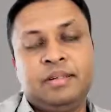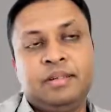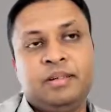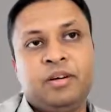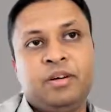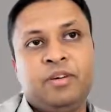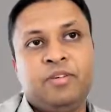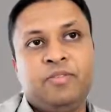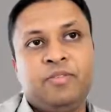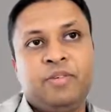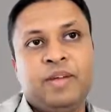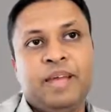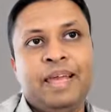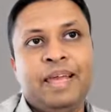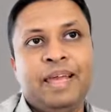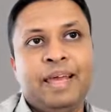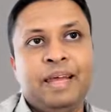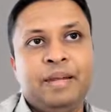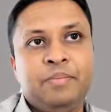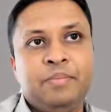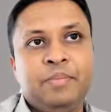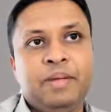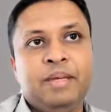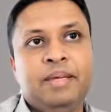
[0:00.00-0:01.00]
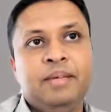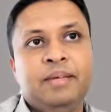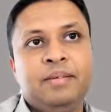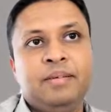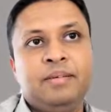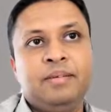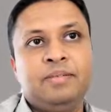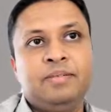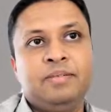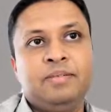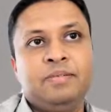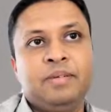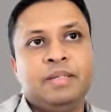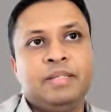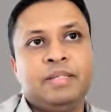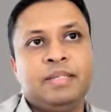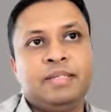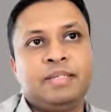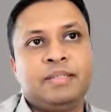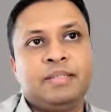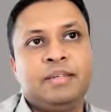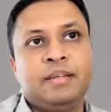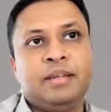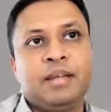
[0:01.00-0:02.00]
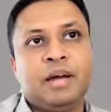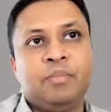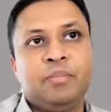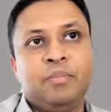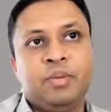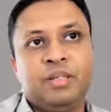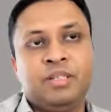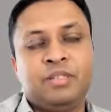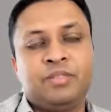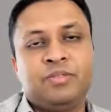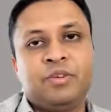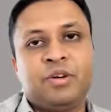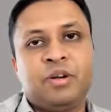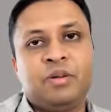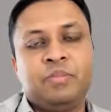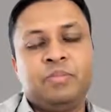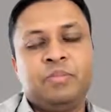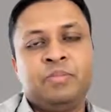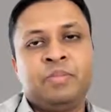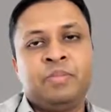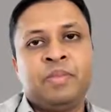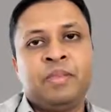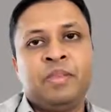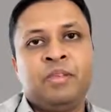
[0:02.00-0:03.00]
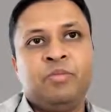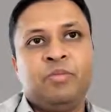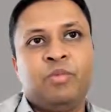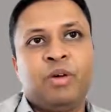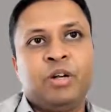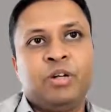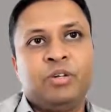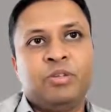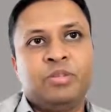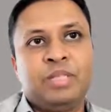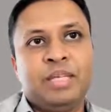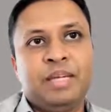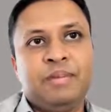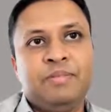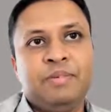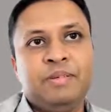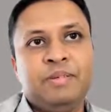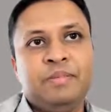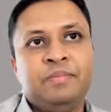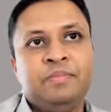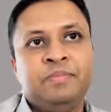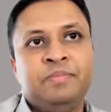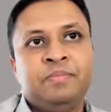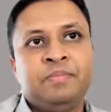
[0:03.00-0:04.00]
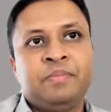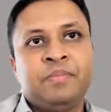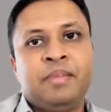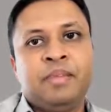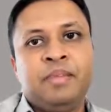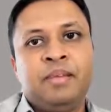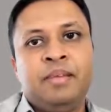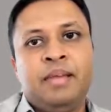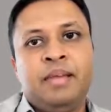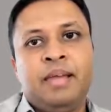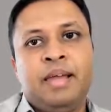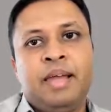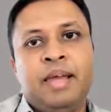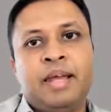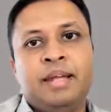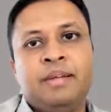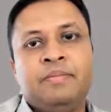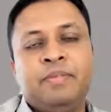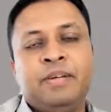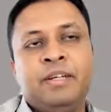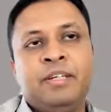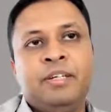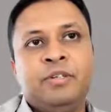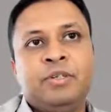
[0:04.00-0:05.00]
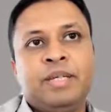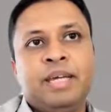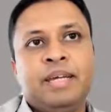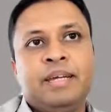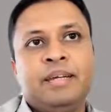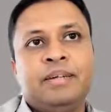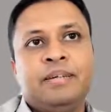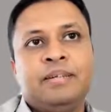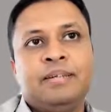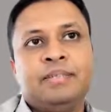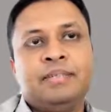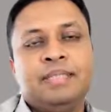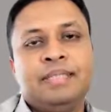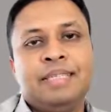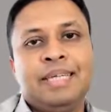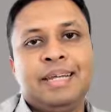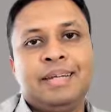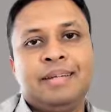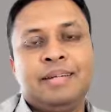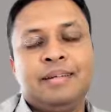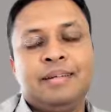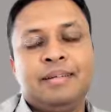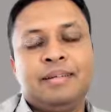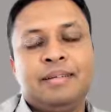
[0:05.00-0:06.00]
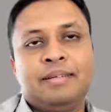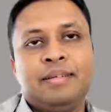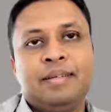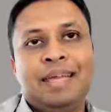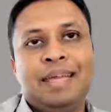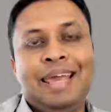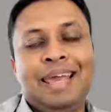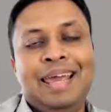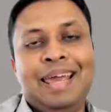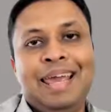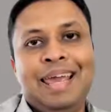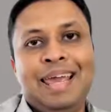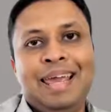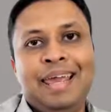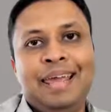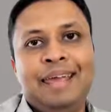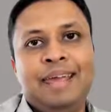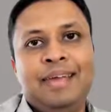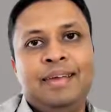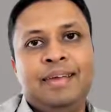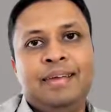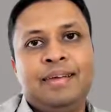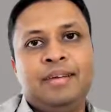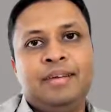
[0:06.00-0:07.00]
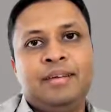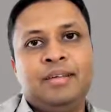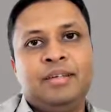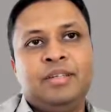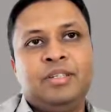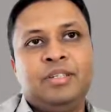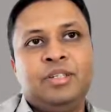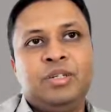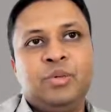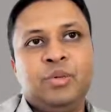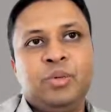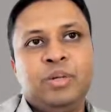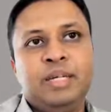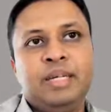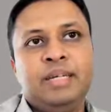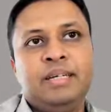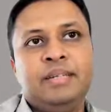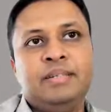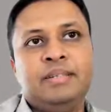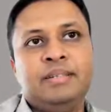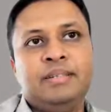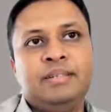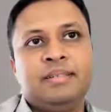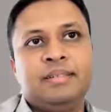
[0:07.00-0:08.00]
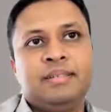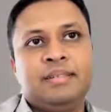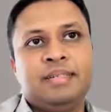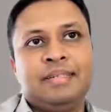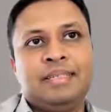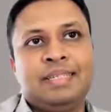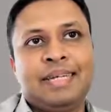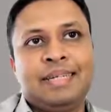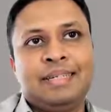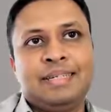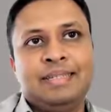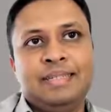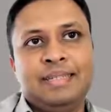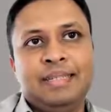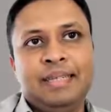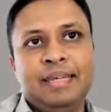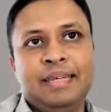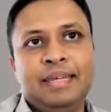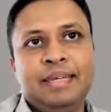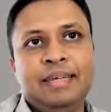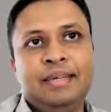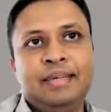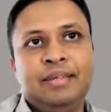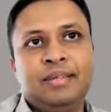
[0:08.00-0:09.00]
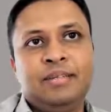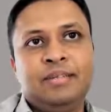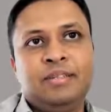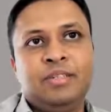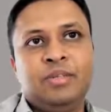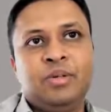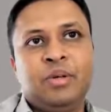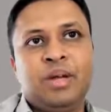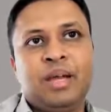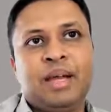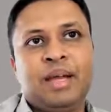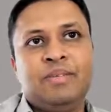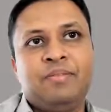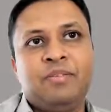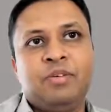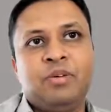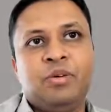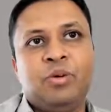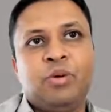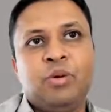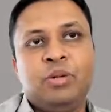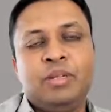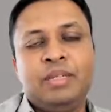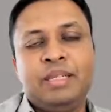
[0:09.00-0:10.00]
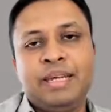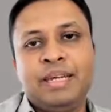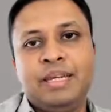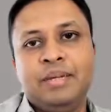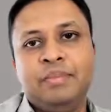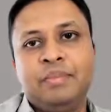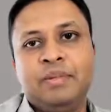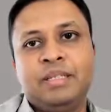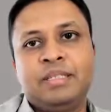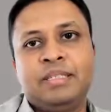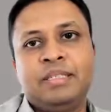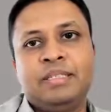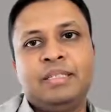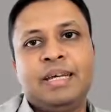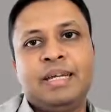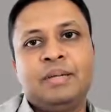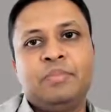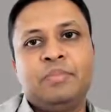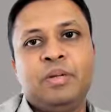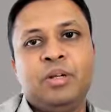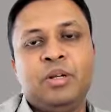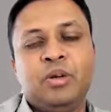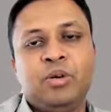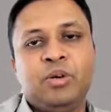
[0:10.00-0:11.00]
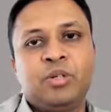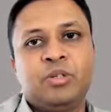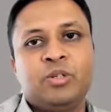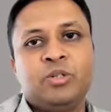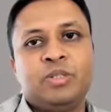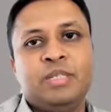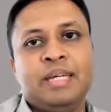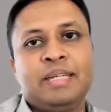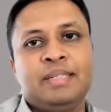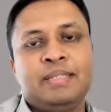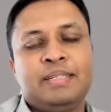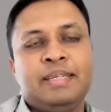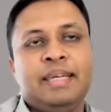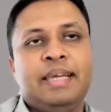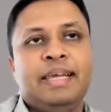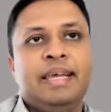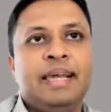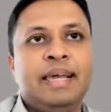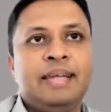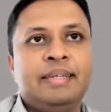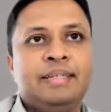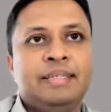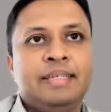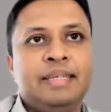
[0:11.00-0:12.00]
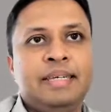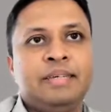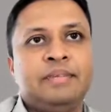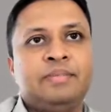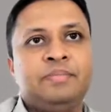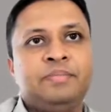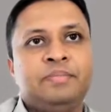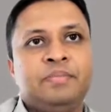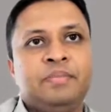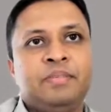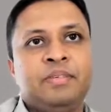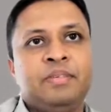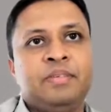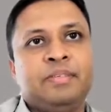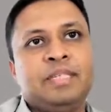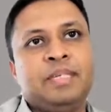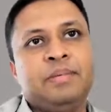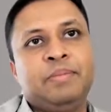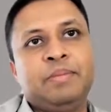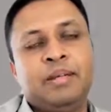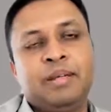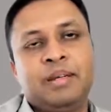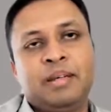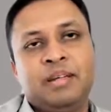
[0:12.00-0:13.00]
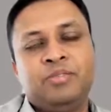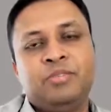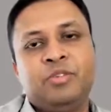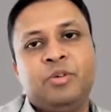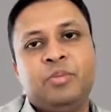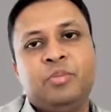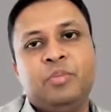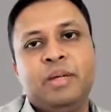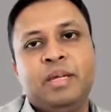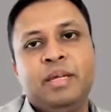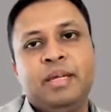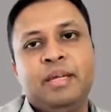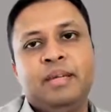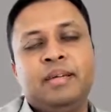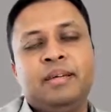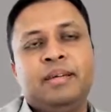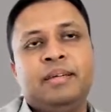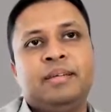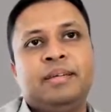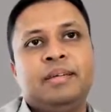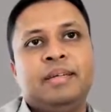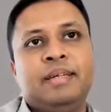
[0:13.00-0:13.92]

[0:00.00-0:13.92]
of A and B, which is the numbers from 1 to 7. And when you take set A union set C, you have all the elements that belong to sets A and C. Similarly, for B